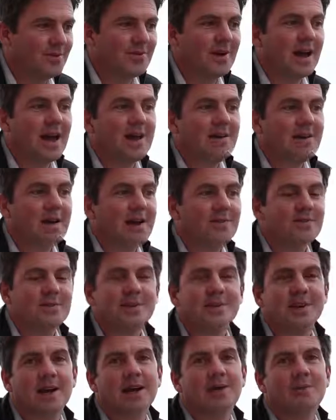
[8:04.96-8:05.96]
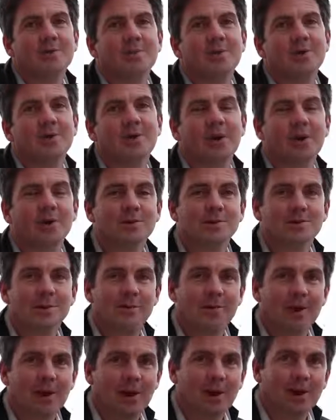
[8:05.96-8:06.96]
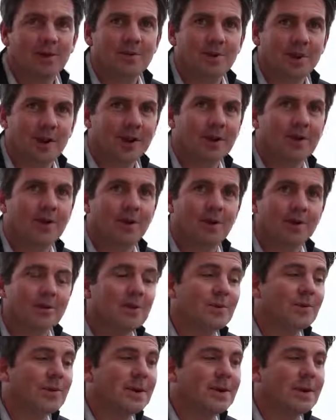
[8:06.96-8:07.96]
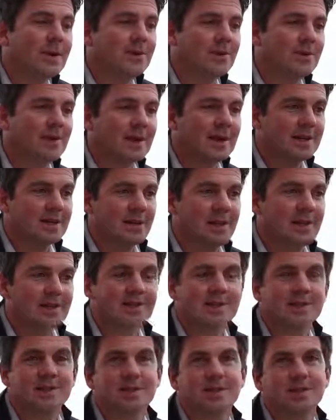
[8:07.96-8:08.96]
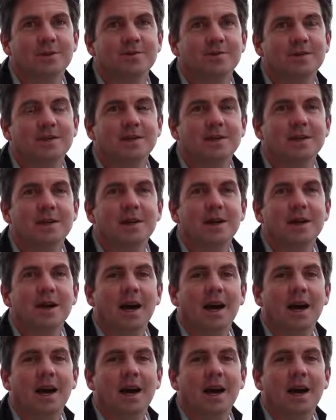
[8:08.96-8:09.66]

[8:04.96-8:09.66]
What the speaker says: For every time you hold something overnight or over the weekend, you get charged these little fees.